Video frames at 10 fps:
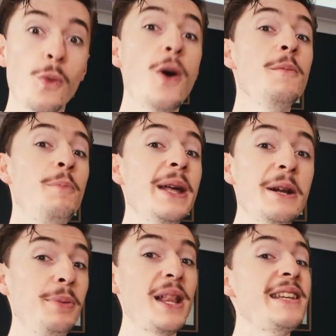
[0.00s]
What
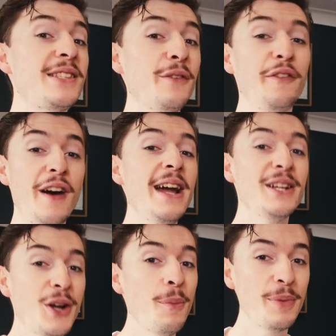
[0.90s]
better place to
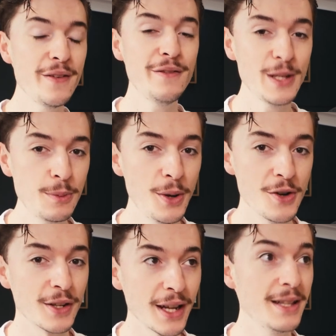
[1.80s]
find a copy of this
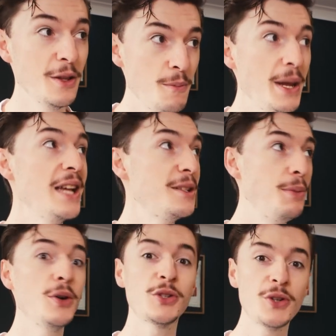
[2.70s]
book? The
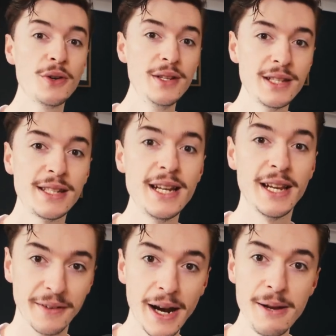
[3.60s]
biggest bookstore in the
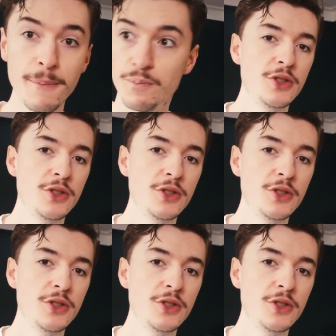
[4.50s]
city, right?